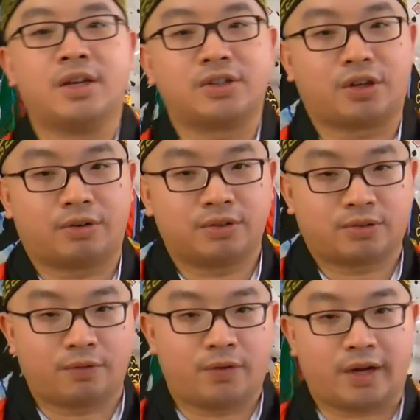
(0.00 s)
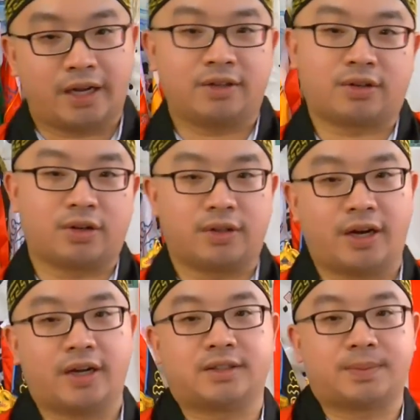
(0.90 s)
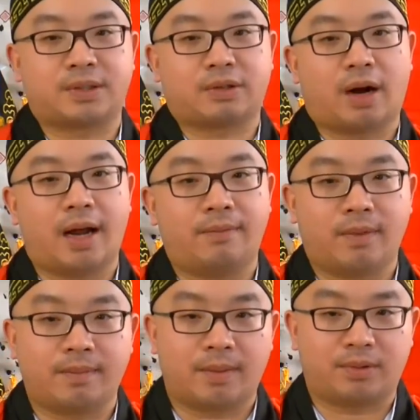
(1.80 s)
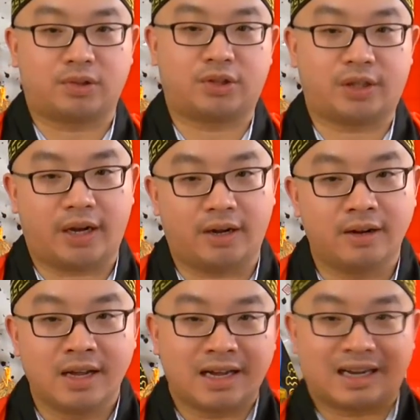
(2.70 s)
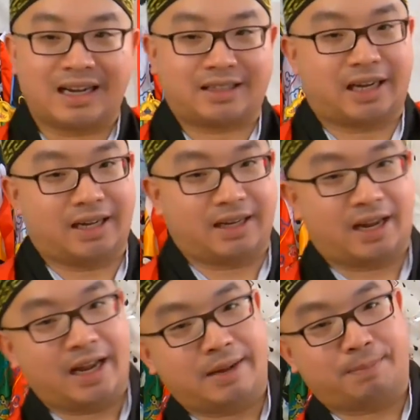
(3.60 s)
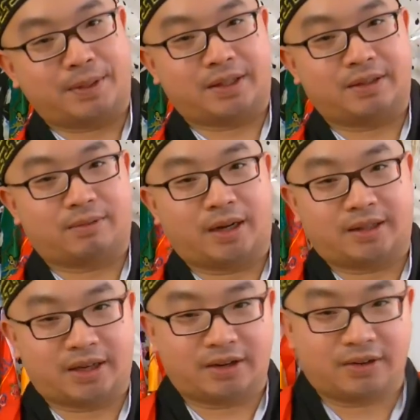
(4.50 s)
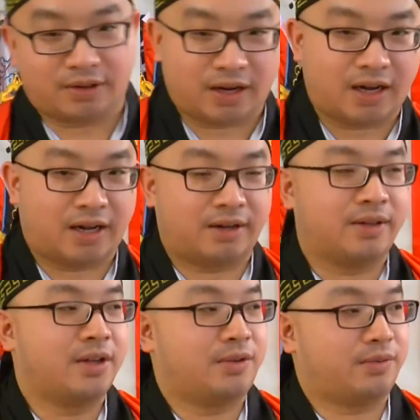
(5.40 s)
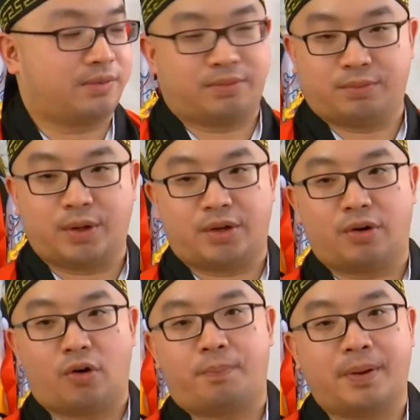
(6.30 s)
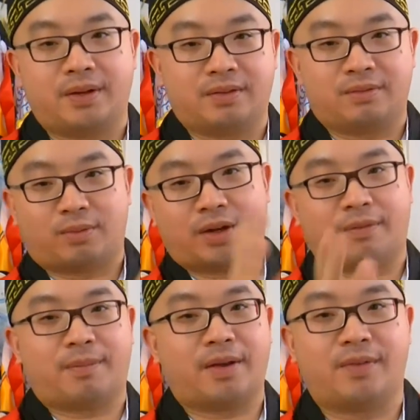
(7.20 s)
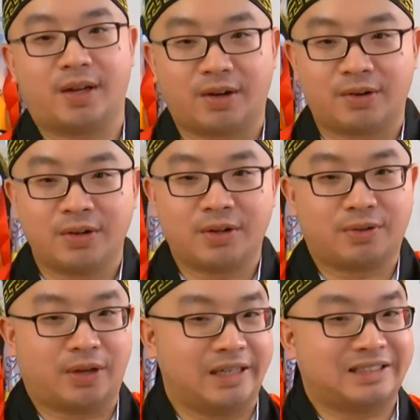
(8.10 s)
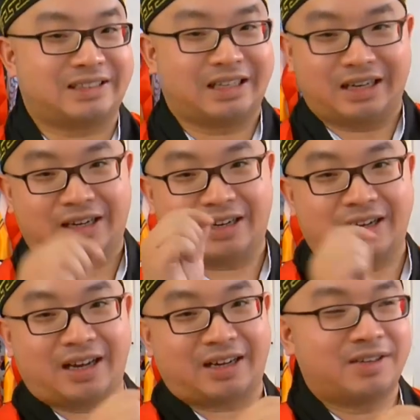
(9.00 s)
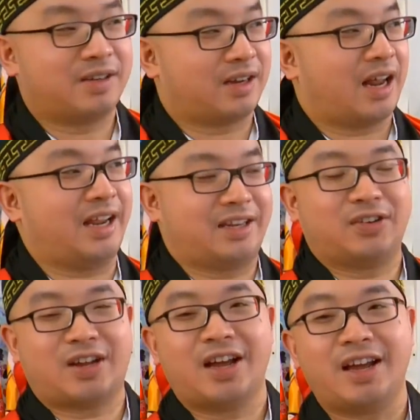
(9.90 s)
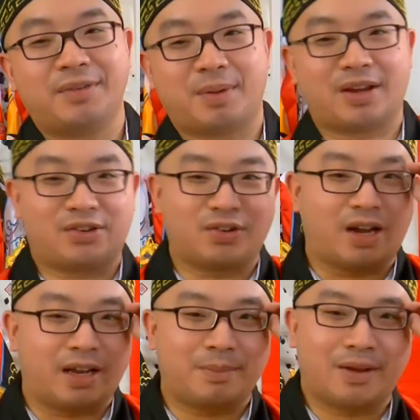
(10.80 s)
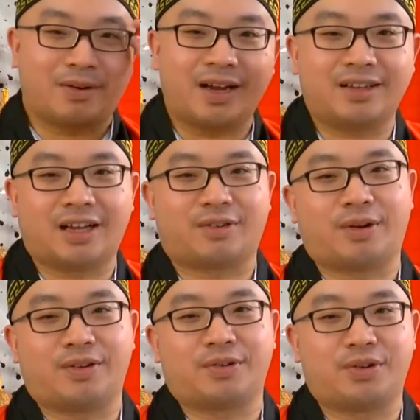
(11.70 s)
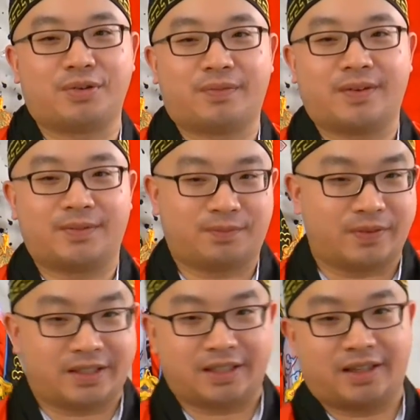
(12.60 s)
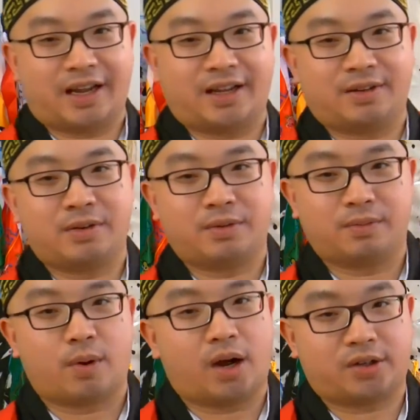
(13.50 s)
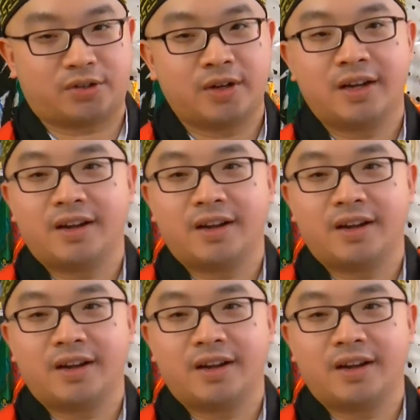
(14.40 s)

So don't forget to go there and subscribe. Remember to share. Click that like button right there. When you open one of my videos, instantly click like, okay? Because you like me, right? That's why you visit and watch.